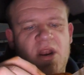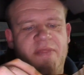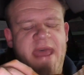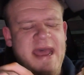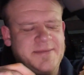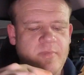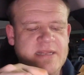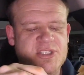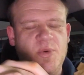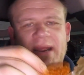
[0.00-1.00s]
on that. And
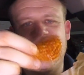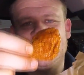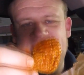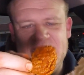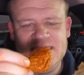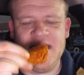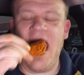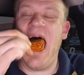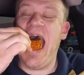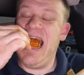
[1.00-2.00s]
so when I get a taste of
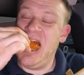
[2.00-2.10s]
that,